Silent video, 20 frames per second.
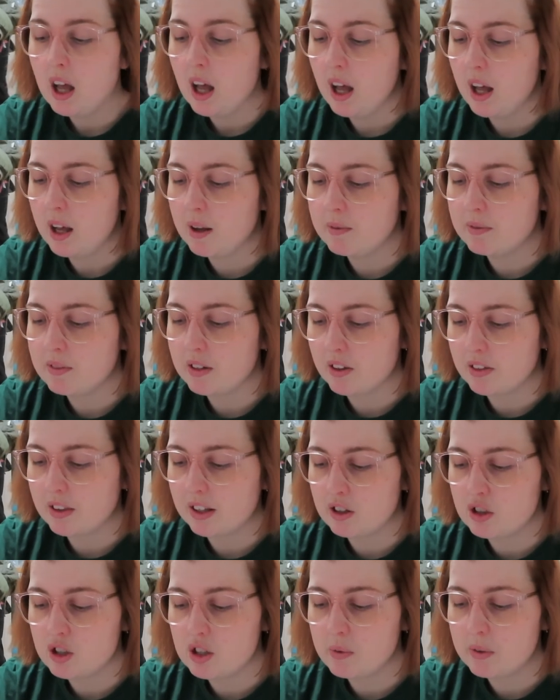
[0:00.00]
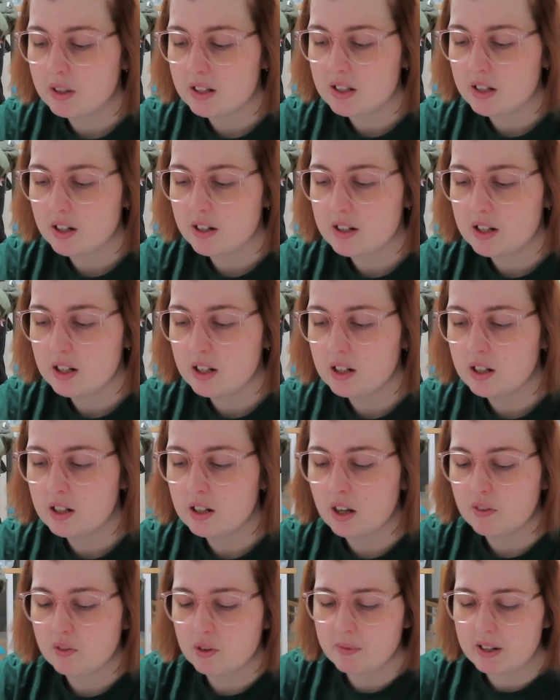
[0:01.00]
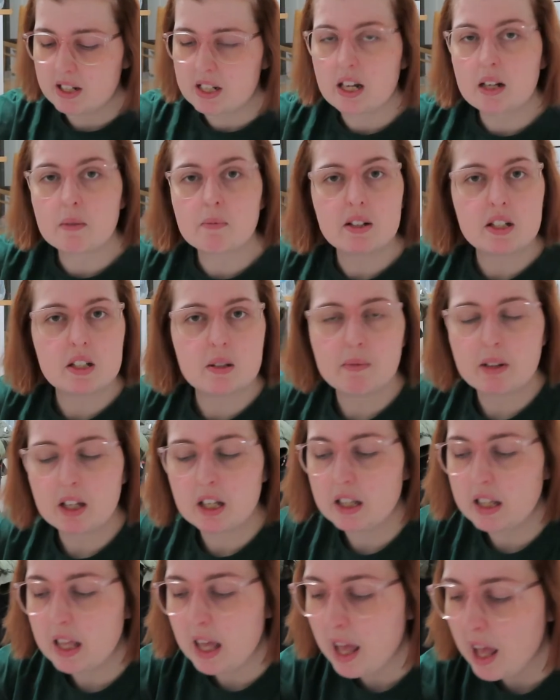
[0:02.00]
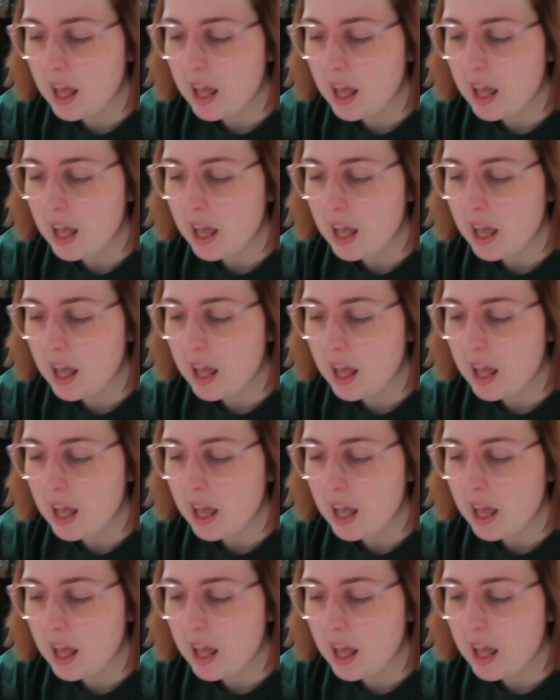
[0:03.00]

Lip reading: Nothing too exciting. I've got my dad meeting me at the